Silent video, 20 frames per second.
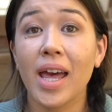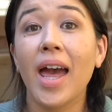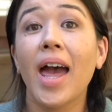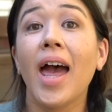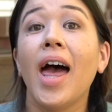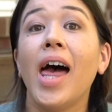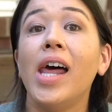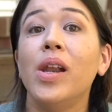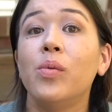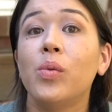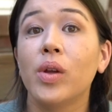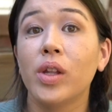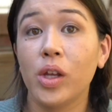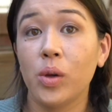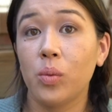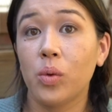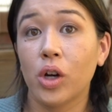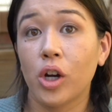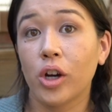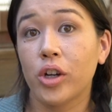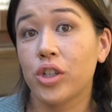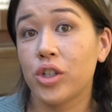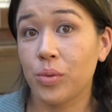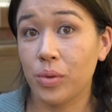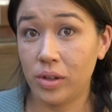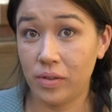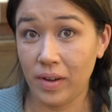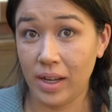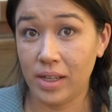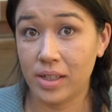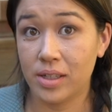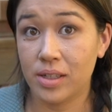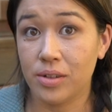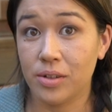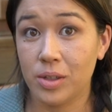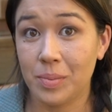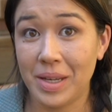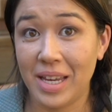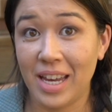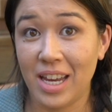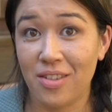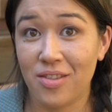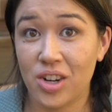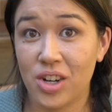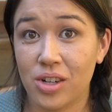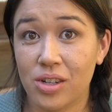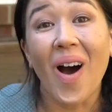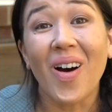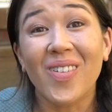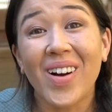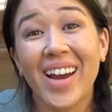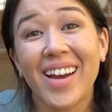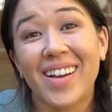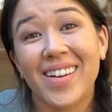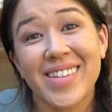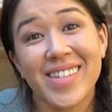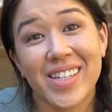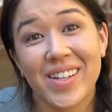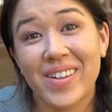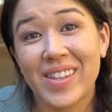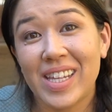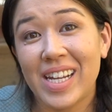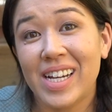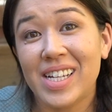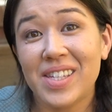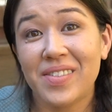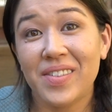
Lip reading: and really work to advance those behaviors. All right, I'll see you in the next